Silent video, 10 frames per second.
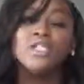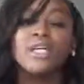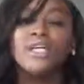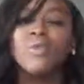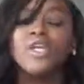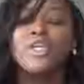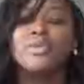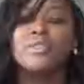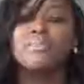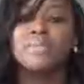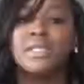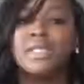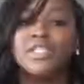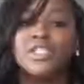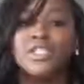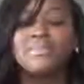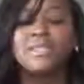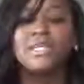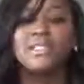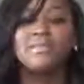So I didn't want to use bleach just
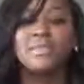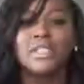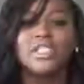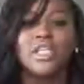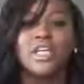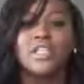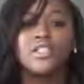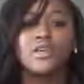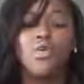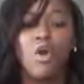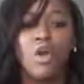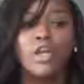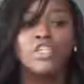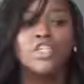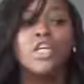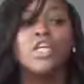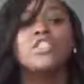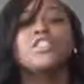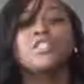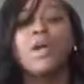because bleach is so harsh.
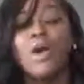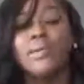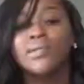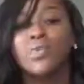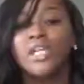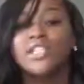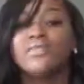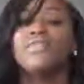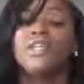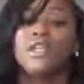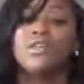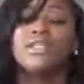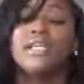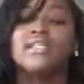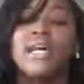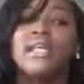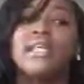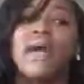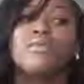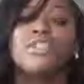So I was watching videos. So I decided
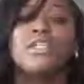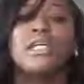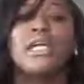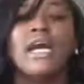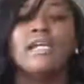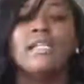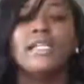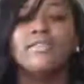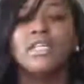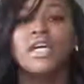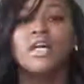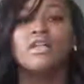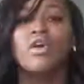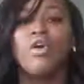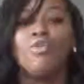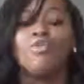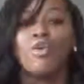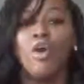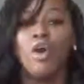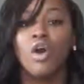that I was just going to kind of lift the color
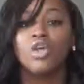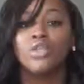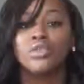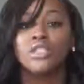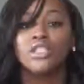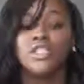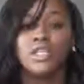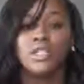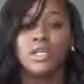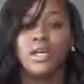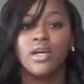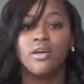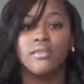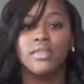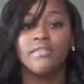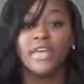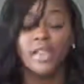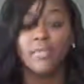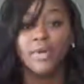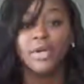overall using just
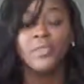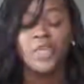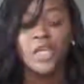developer.